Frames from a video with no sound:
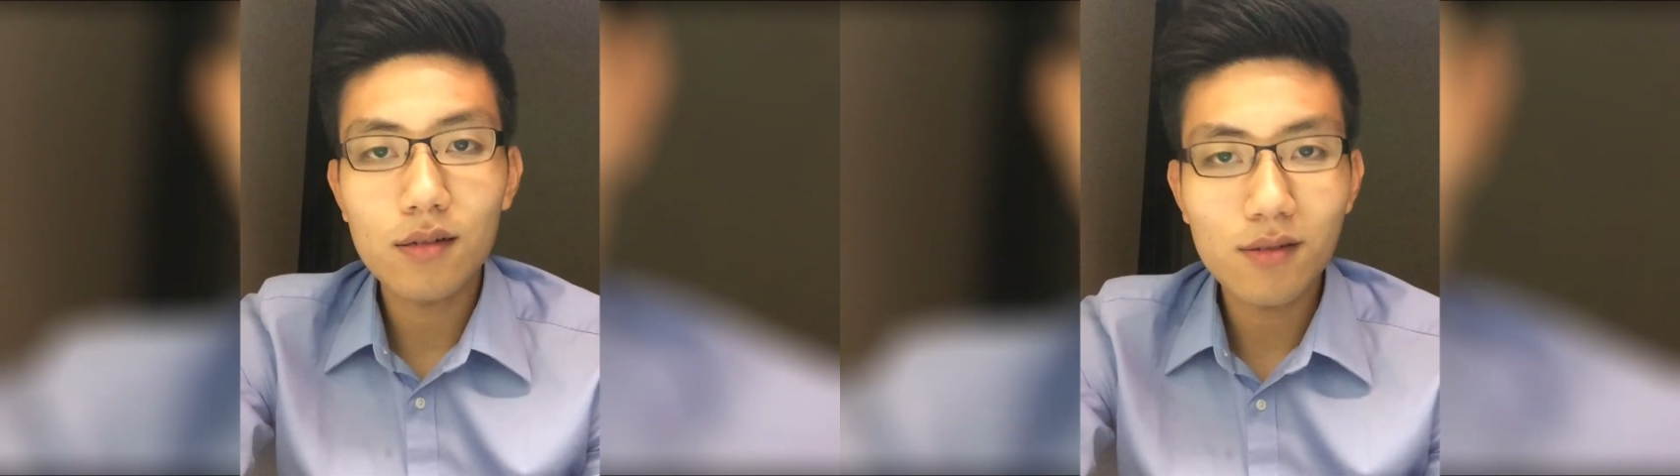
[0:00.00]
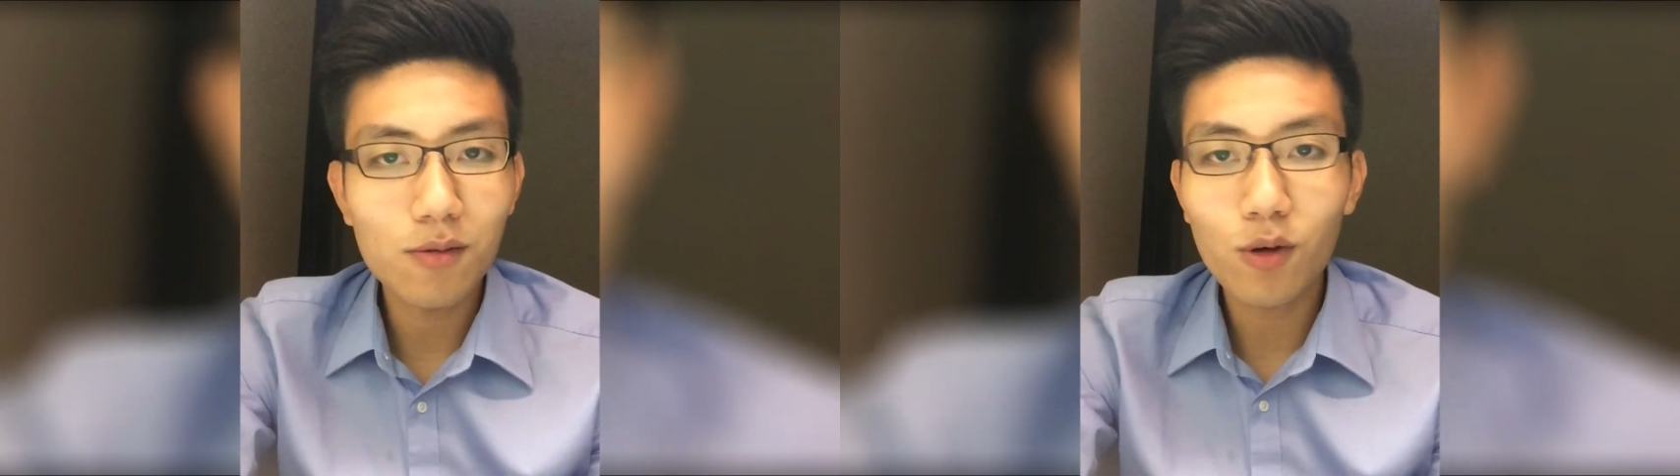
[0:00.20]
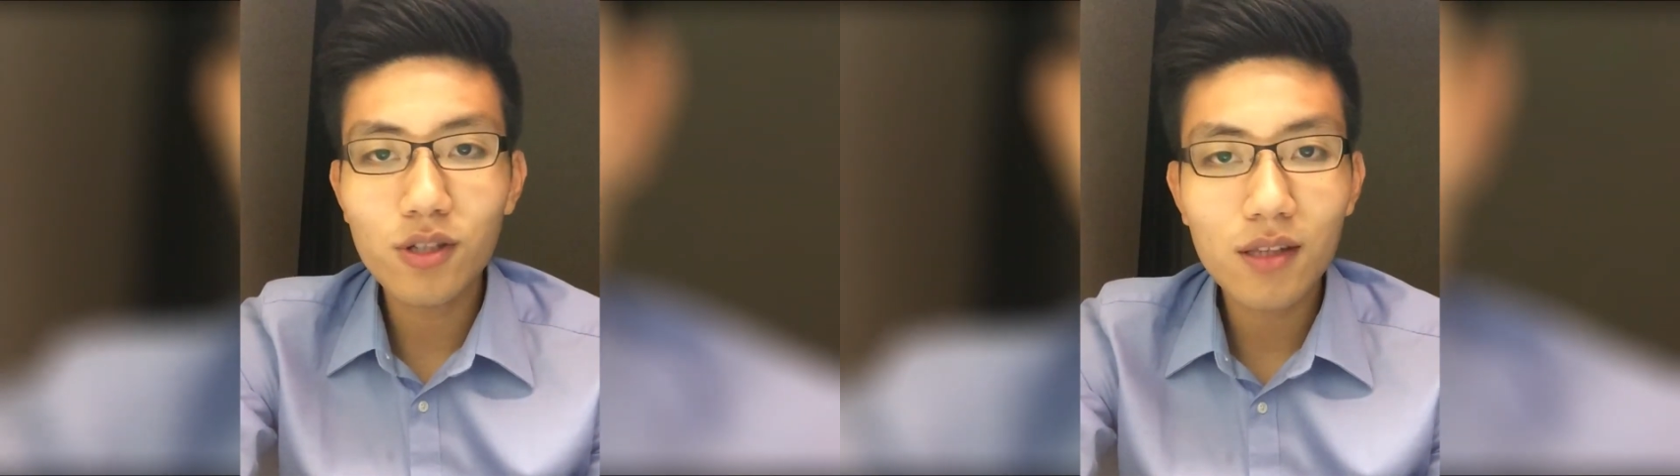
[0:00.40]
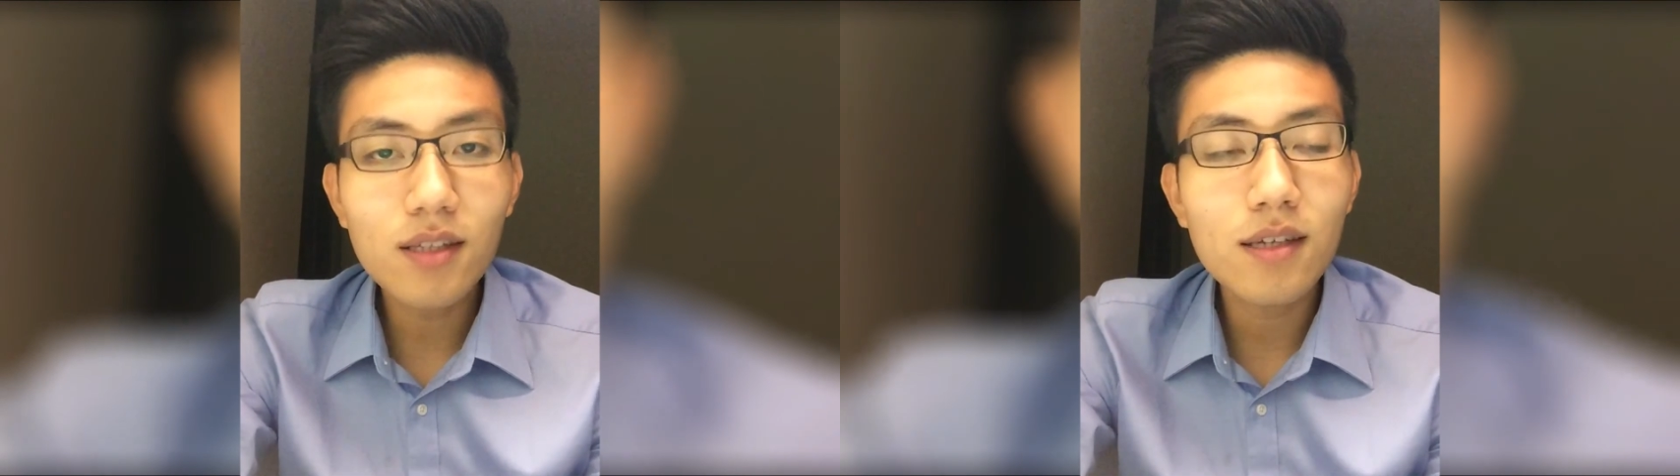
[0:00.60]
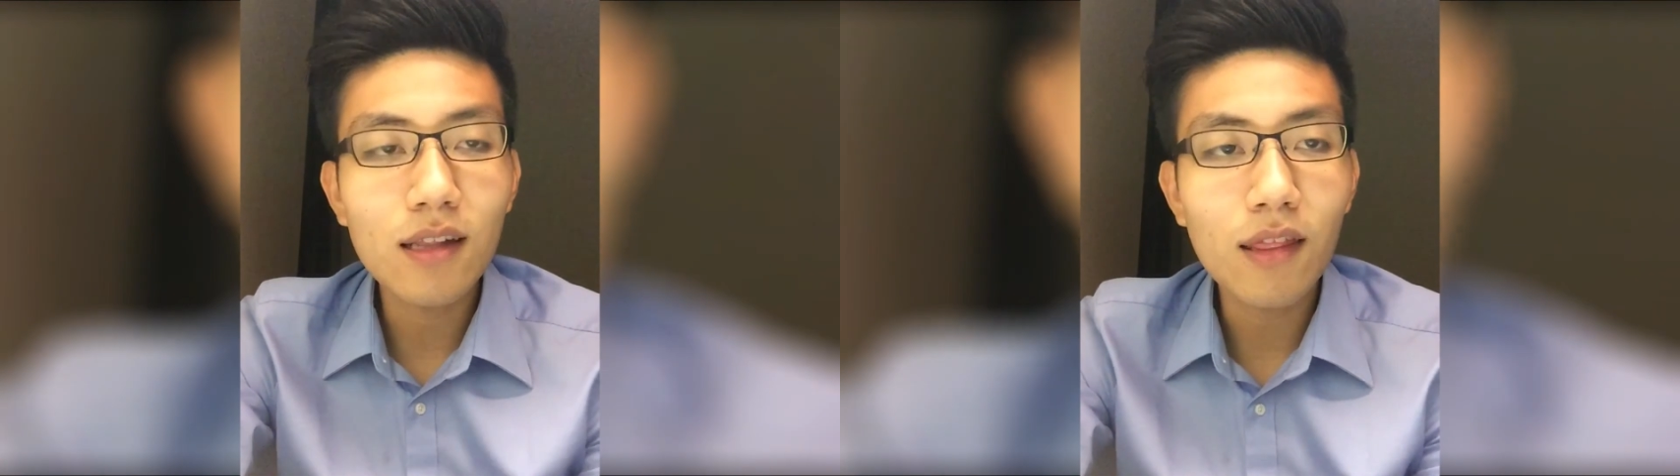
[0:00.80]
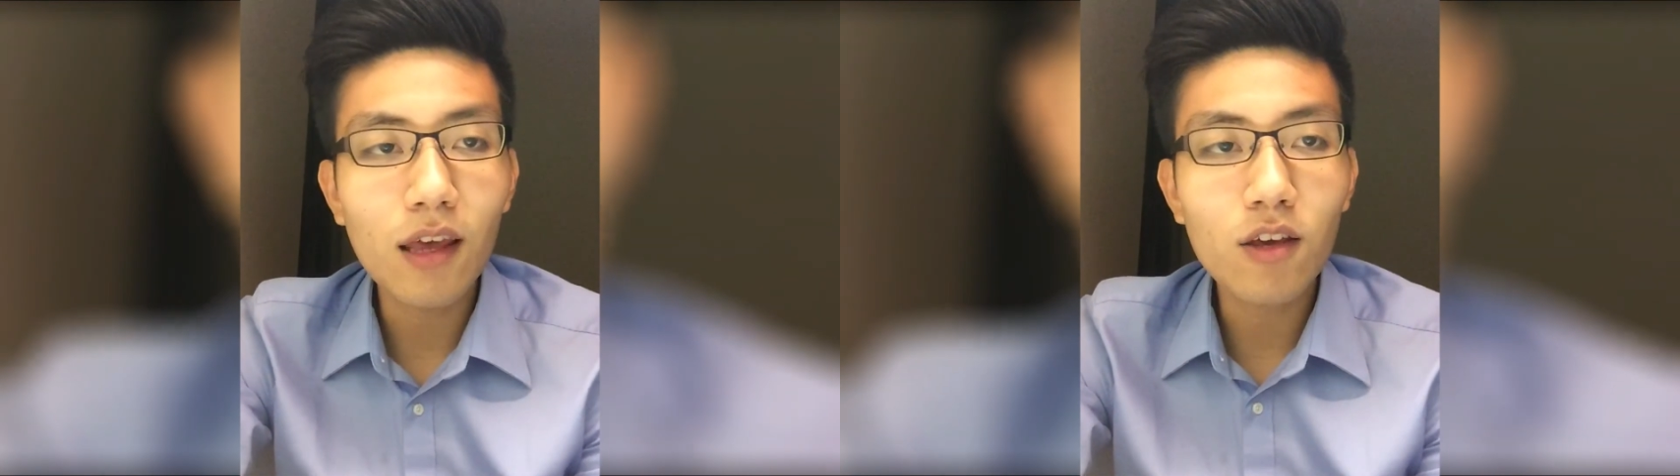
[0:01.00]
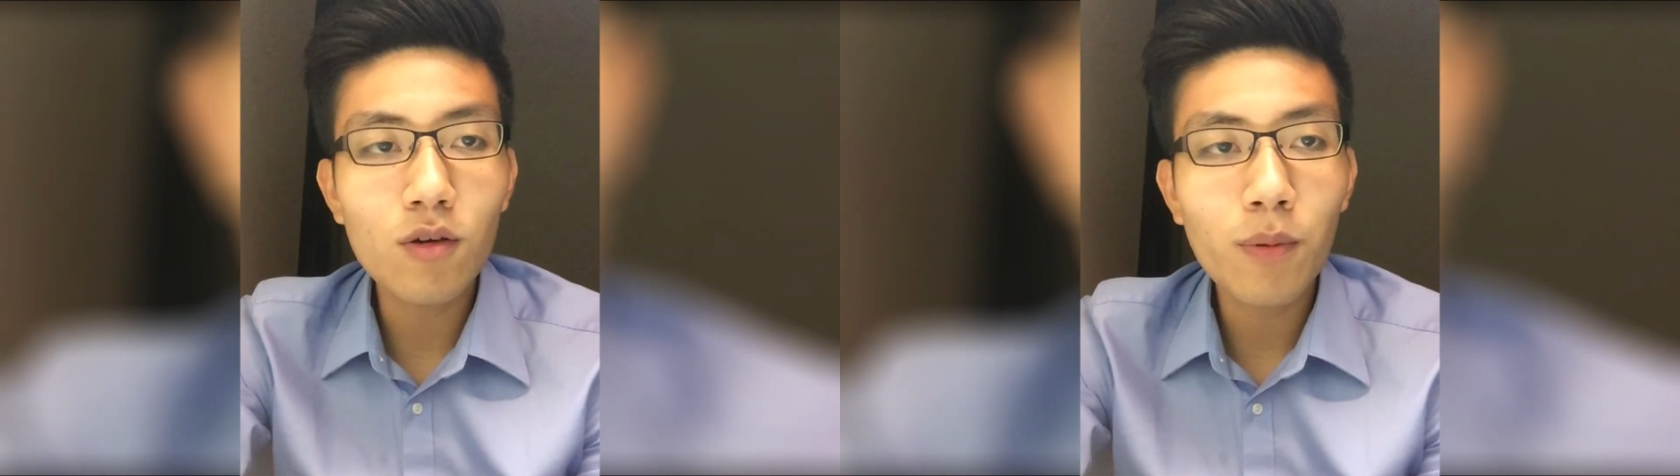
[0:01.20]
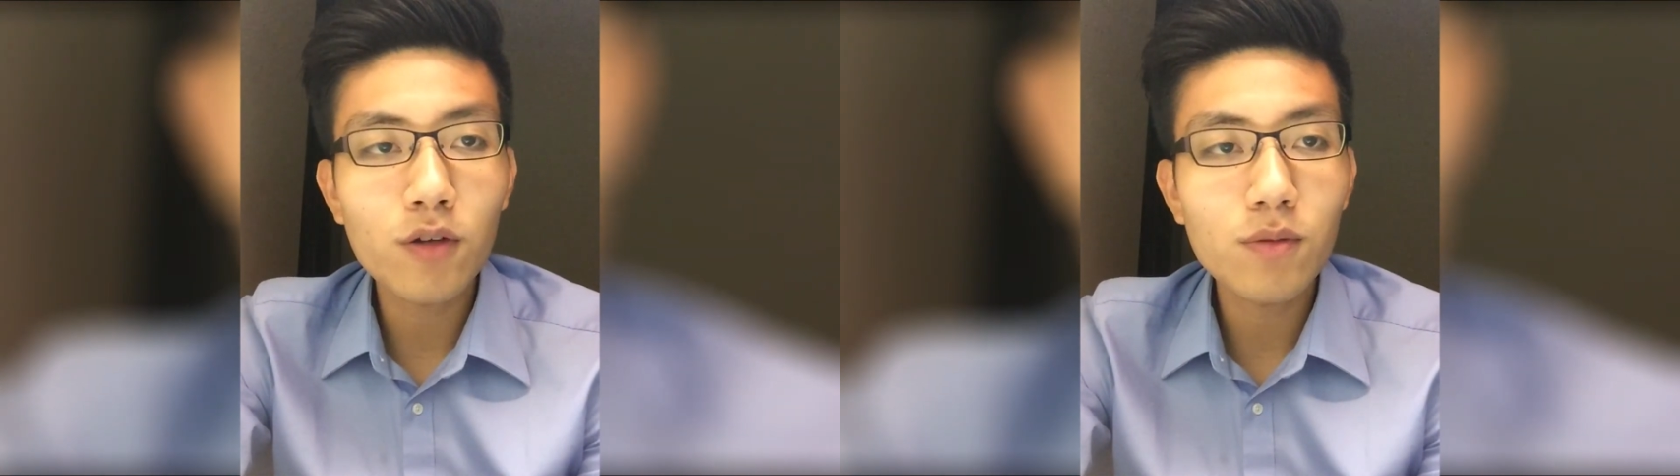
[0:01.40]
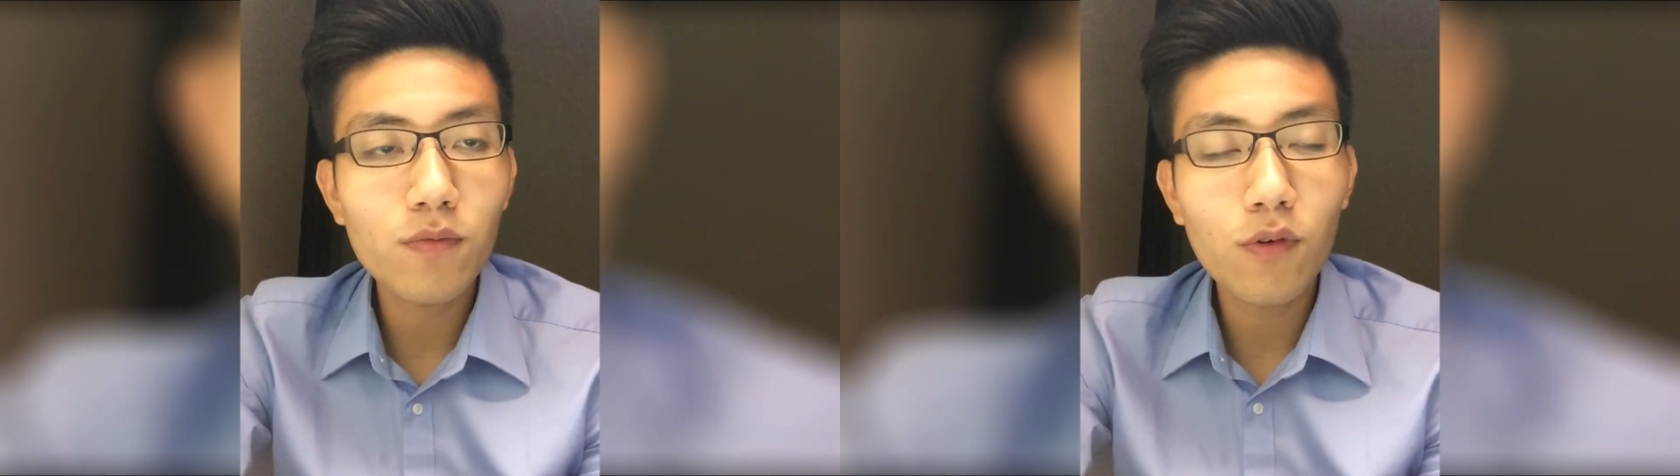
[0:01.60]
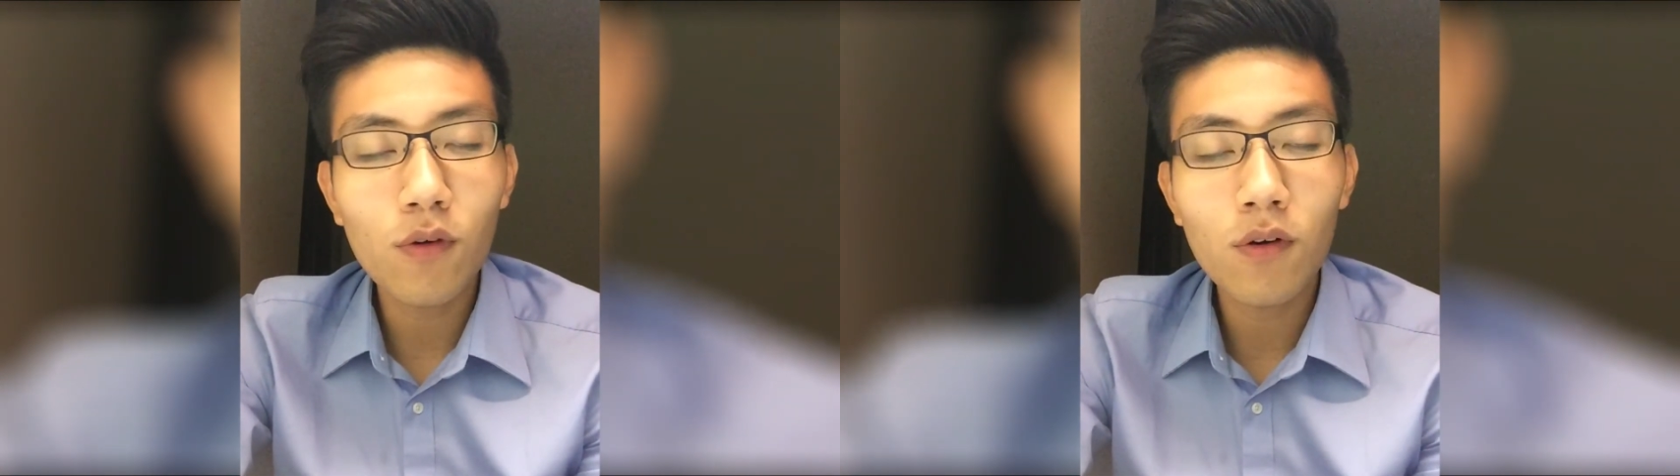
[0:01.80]
watching this, and thank you, Pedram,
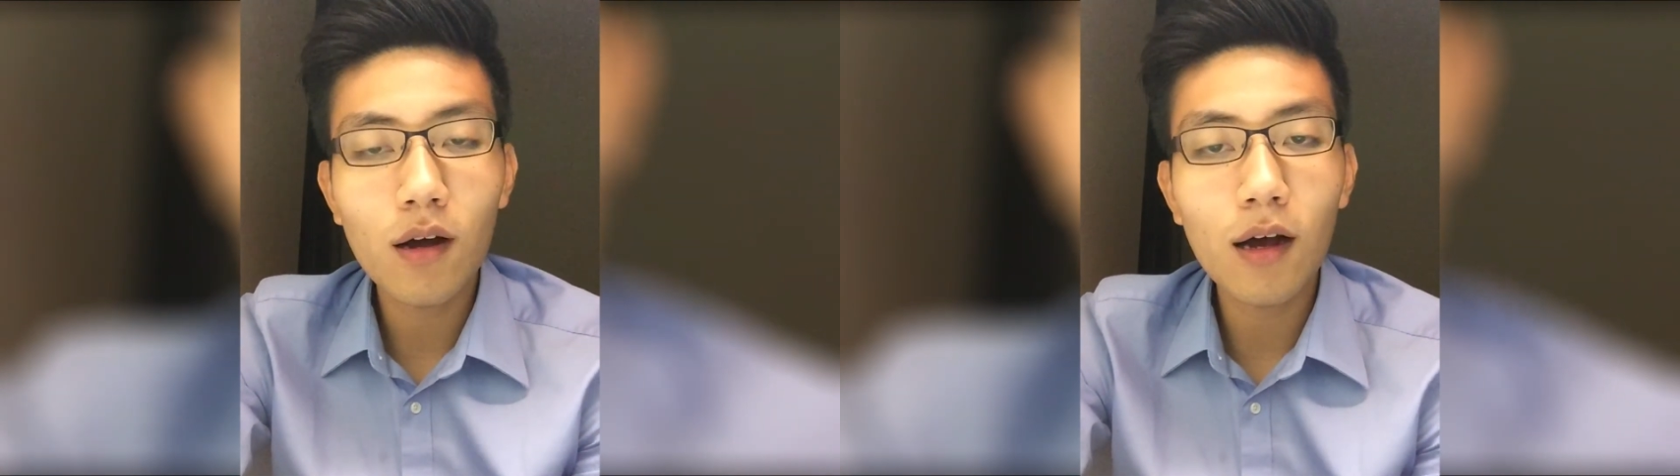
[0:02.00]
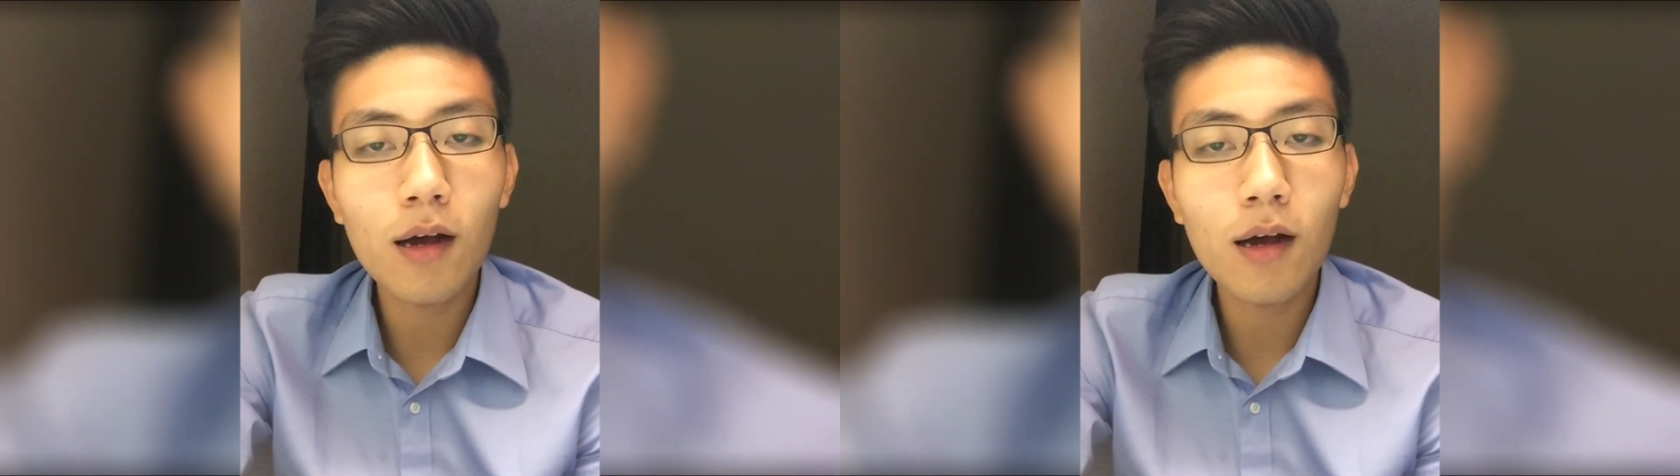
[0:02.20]
for